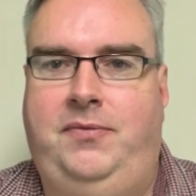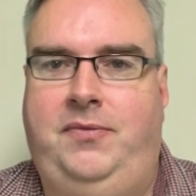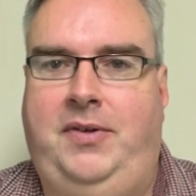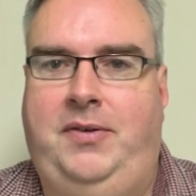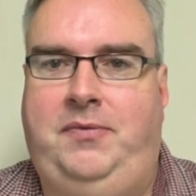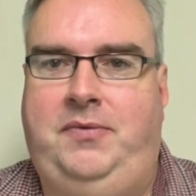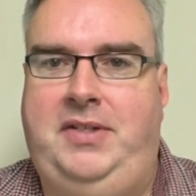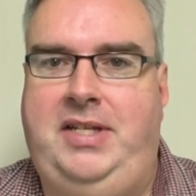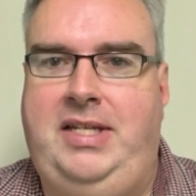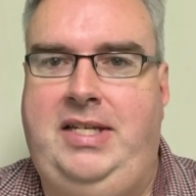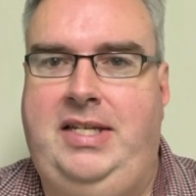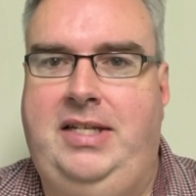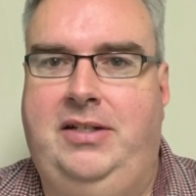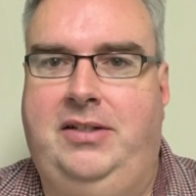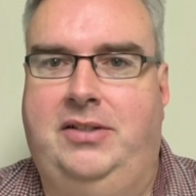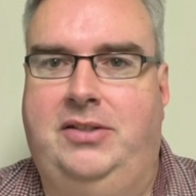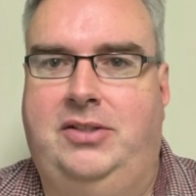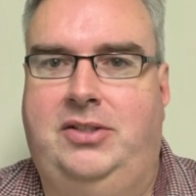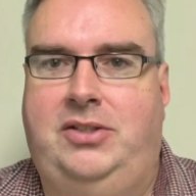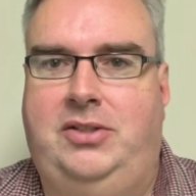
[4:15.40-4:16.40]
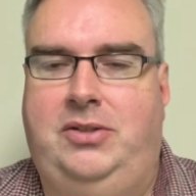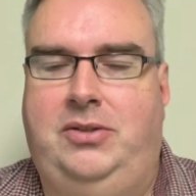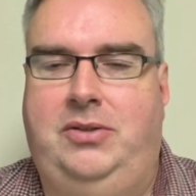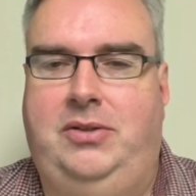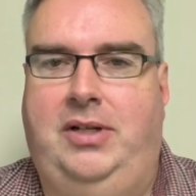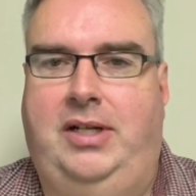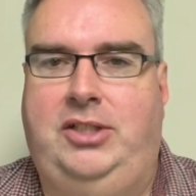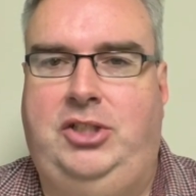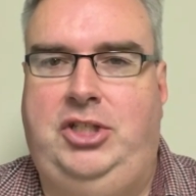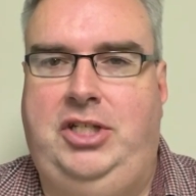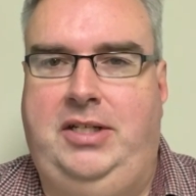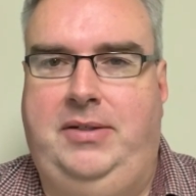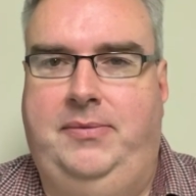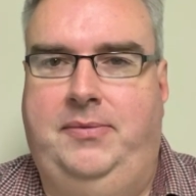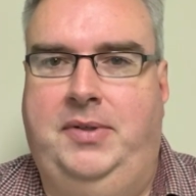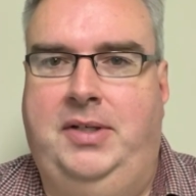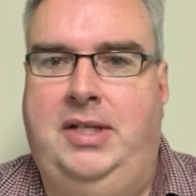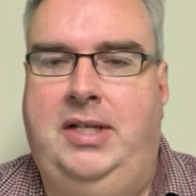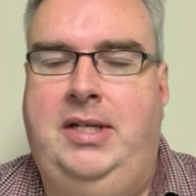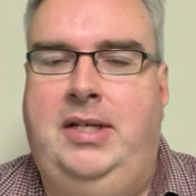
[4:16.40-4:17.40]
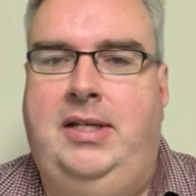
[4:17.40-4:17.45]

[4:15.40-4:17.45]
15 years to achieve.